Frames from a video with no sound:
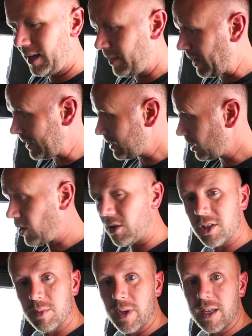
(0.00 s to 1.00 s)
It hasn't
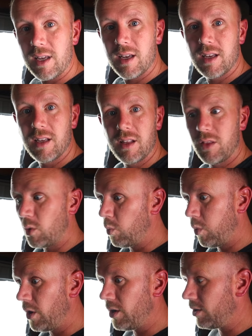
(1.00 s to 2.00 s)
cost me the
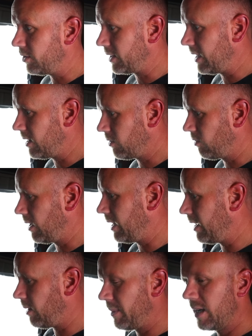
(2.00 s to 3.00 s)
world either,
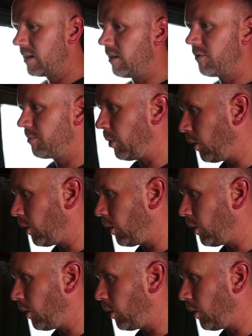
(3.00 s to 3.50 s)
really. I mean, I've